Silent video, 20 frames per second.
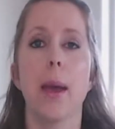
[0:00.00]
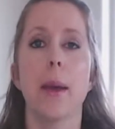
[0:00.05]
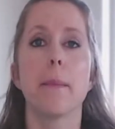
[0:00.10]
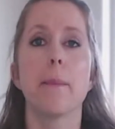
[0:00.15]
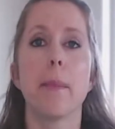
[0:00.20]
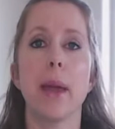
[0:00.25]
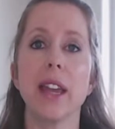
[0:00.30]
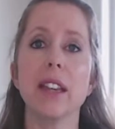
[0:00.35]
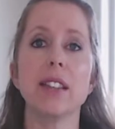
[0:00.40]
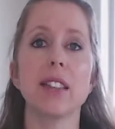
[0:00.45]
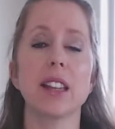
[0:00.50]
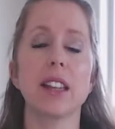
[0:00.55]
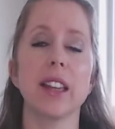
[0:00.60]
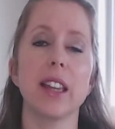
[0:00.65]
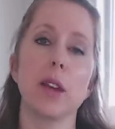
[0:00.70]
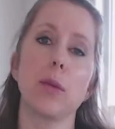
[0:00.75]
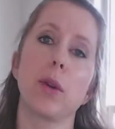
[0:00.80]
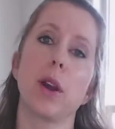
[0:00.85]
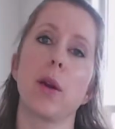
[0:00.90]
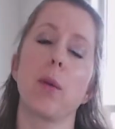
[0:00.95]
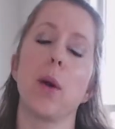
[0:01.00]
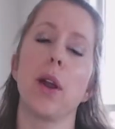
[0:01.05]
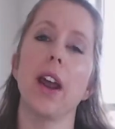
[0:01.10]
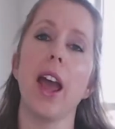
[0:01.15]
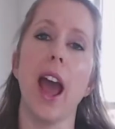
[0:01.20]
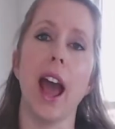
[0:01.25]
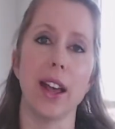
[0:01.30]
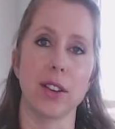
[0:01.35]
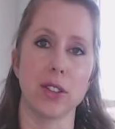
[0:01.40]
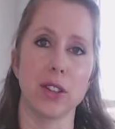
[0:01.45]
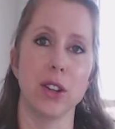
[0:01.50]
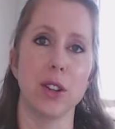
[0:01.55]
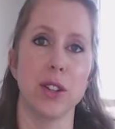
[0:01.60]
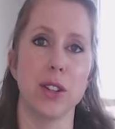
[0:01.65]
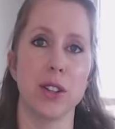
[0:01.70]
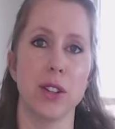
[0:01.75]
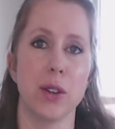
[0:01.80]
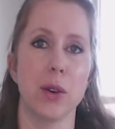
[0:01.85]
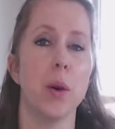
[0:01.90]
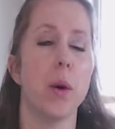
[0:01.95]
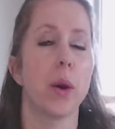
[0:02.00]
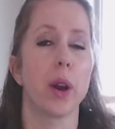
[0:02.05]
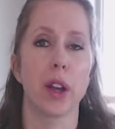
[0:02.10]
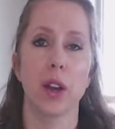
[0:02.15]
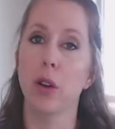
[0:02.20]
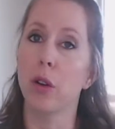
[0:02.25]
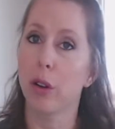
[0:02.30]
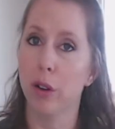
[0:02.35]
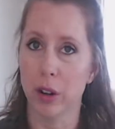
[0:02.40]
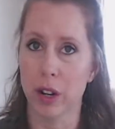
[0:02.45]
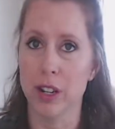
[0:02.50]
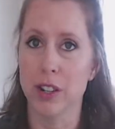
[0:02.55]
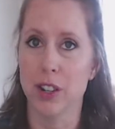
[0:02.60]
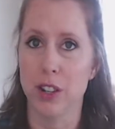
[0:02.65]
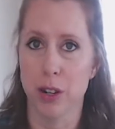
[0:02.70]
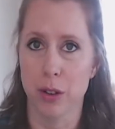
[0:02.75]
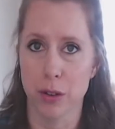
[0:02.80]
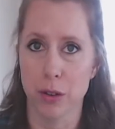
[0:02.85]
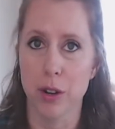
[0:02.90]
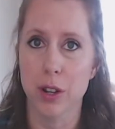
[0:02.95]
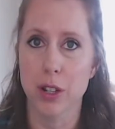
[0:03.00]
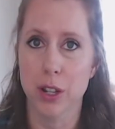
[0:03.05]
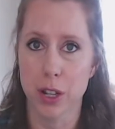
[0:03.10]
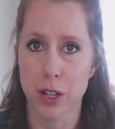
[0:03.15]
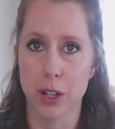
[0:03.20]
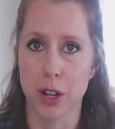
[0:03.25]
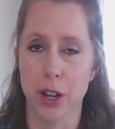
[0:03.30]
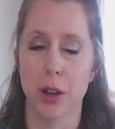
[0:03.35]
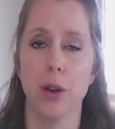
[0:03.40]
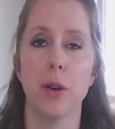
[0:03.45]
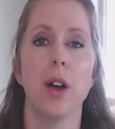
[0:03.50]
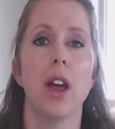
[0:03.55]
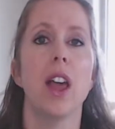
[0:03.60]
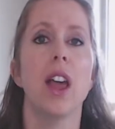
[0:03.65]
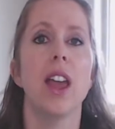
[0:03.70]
Basically, what I want to ask you to do, or encourage you to do,